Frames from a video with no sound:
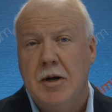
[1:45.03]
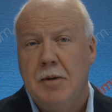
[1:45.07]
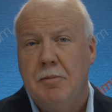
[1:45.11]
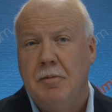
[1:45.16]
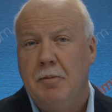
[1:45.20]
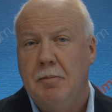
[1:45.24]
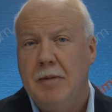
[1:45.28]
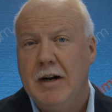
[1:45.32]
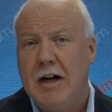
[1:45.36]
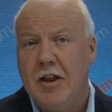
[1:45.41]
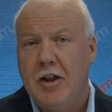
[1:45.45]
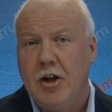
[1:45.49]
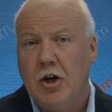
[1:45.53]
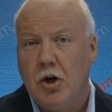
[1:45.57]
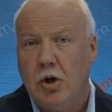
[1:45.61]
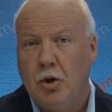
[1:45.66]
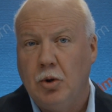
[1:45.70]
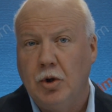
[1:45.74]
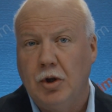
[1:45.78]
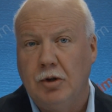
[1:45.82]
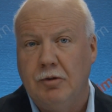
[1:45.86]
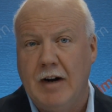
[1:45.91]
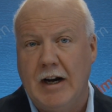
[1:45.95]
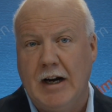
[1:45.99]
but many of the
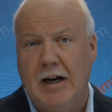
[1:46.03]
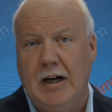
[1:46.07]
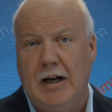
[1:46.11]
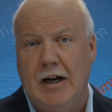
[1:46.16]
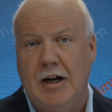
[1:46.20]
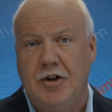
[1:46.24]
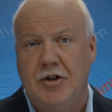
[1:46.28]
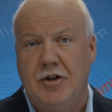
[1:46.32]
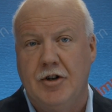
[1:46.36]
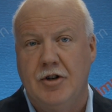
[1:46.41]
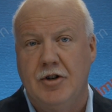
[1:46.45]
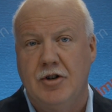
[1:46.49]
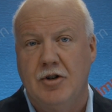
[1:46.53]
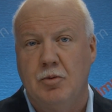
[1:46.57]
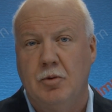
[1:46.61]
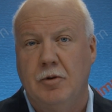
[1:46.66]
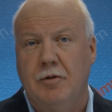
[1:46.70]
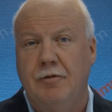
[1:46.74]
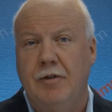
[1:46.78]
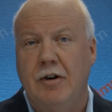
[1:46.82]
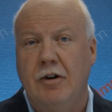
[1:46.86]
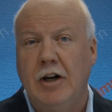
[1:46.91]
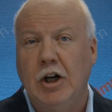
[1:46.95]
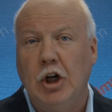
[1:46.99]
older regulations were
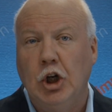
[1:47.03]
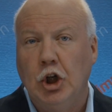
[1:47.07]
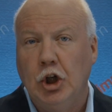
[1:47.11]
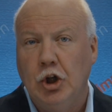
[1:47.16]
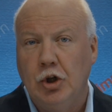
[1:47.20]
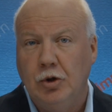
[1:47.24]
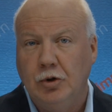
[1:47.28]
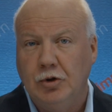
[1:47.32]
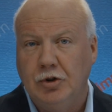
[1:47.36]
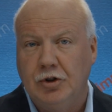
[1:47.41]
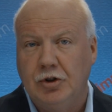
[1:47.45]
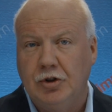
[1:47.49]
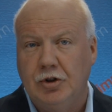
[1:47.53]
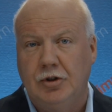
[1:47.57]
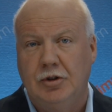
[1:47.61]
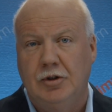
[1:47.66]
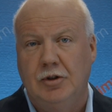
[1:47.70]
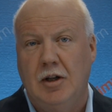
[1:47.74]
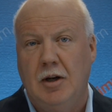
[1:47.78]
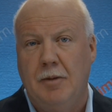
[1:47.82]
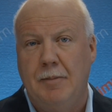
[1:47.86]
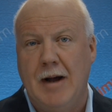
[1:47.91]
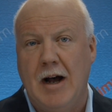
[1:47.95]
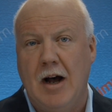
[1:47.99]
very loose
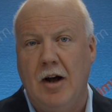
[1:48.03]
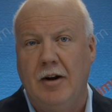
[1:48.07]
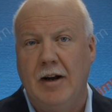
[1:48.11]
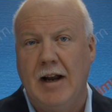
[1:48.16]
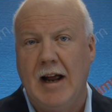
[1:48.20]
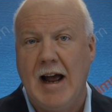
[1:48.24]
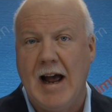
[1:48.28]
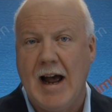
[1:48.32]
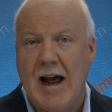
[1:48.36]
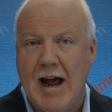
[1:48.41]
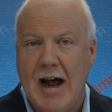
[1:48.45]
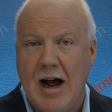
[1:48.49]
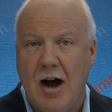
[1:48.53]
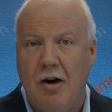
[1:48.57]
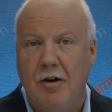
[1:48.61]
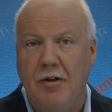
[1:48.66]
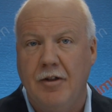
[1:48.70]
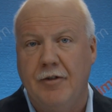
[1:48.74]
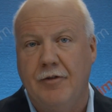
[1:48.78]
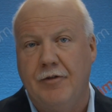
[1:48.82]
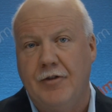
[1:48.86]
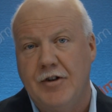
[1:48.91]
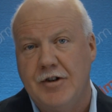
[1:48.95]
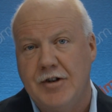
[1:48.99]
about how
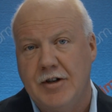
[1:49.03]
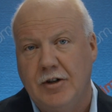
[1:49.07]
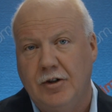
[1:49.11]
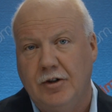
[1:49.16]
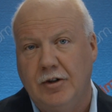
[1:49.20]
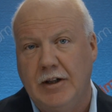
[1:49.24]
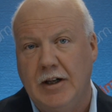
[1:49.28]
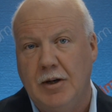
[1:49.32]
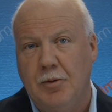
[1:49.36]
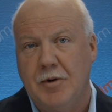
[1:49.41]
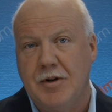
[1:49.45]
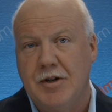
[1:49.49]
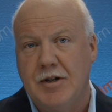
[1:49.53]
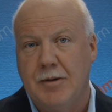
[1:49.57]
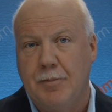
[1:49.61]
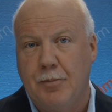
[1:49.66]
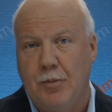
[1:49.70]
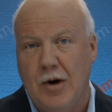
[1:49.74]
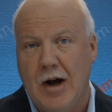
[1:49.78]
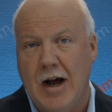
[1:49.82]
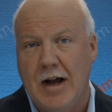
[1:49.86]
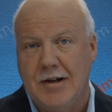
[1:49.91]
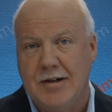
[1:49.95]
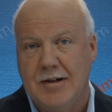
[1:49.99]
the facility was to
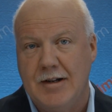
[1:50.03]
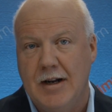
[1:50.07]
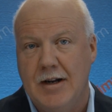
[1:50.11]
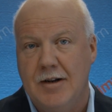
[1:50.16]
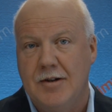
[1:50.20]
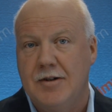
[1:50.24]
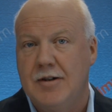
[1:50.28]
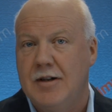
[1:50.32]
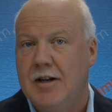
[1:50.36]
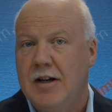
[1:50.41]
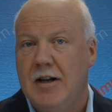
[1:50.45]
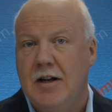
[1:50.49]
process.